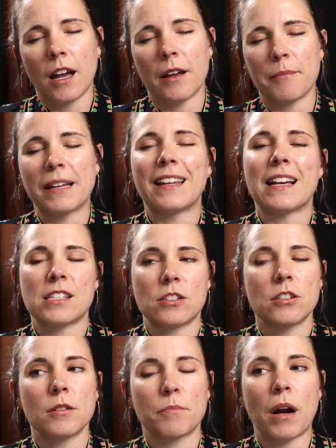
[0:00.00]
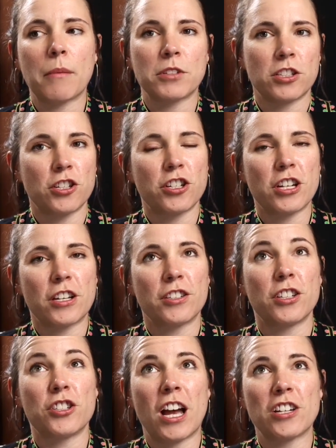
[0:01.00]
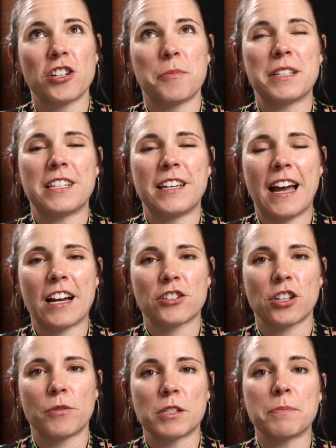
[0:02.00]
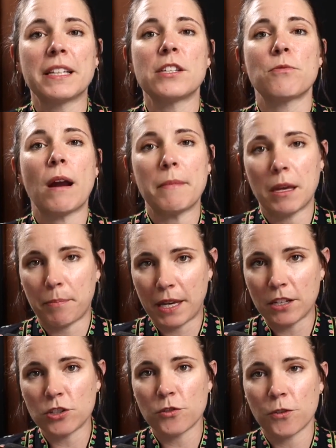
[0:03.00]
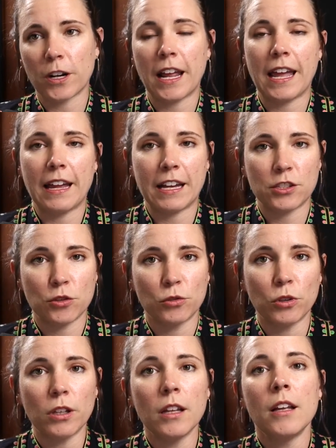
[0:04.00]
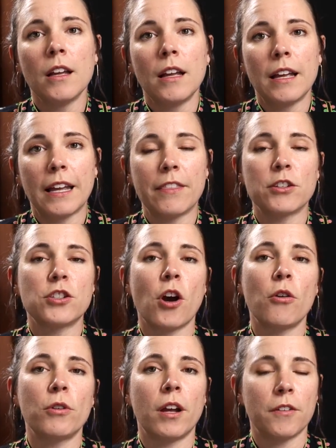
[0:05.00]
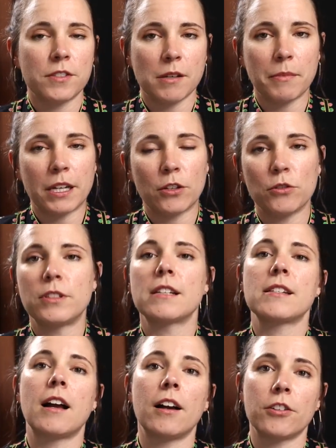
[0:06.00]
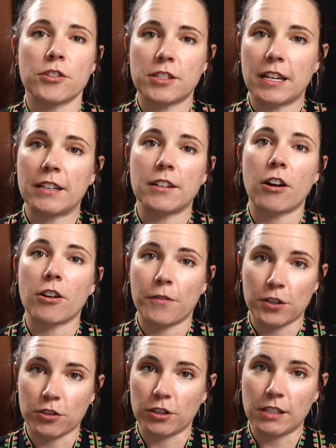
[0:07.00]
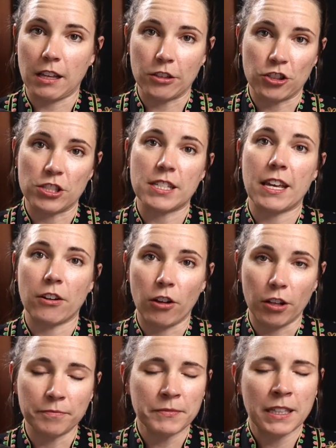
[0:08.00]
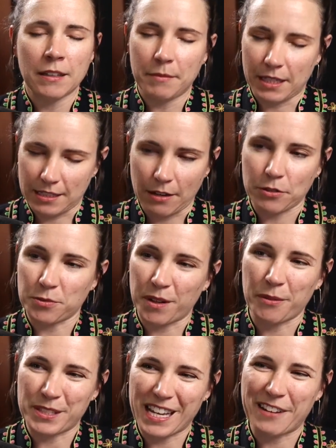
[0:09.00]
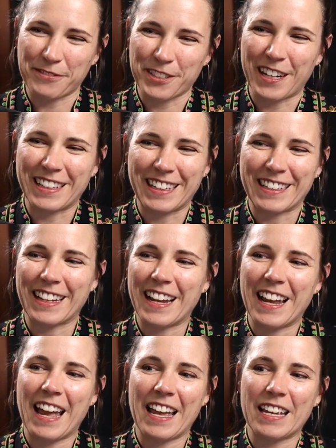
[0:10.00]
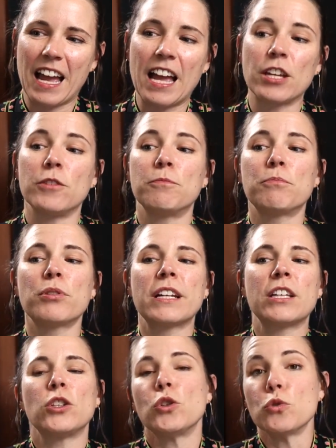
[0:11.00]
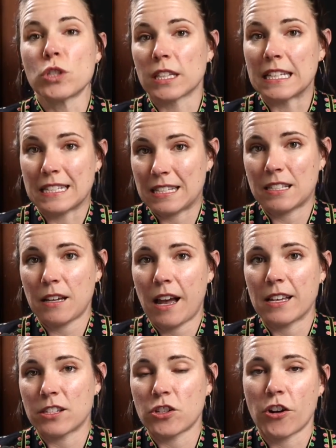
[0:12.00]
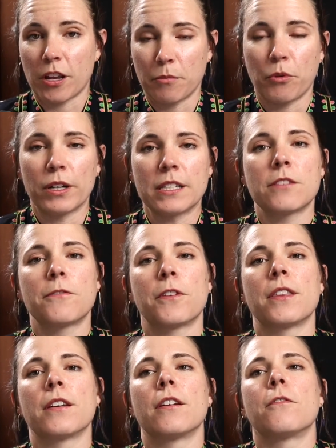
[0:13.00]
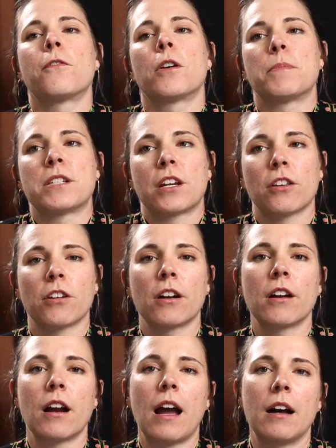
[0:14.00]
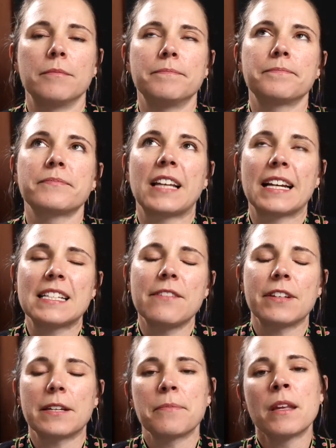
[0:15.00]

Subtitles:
My last prompt to ChatGPT actually was, please write me a pitch for an AI tool in the tone of somebody who does not understand artificial intelligence at all, because that was what I was after. I needed a pretty useless starting point for a particular activity.